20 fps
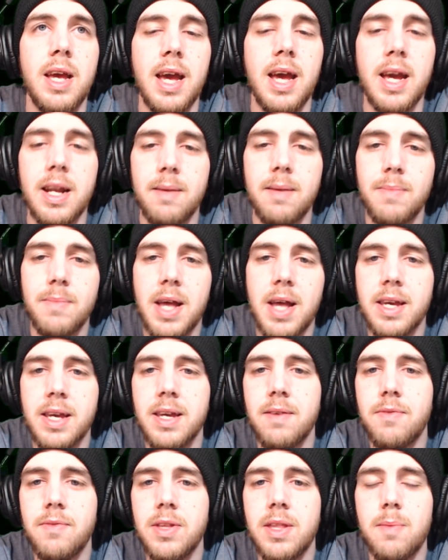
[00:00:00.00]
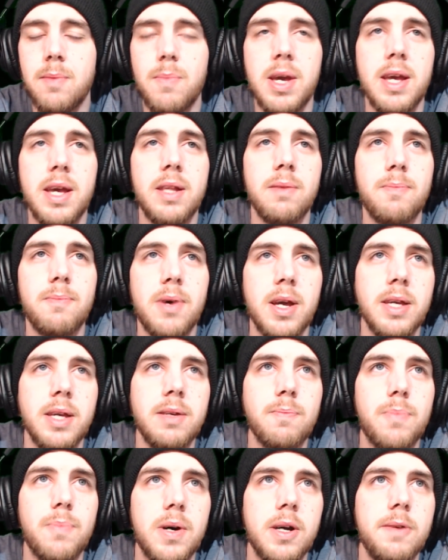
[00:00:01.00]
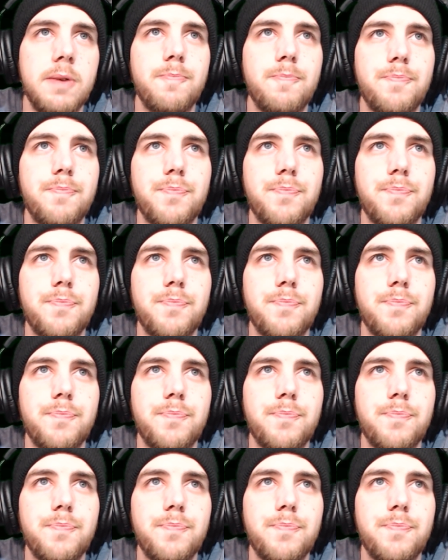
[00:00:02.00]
And I'm not giving the man the mic, but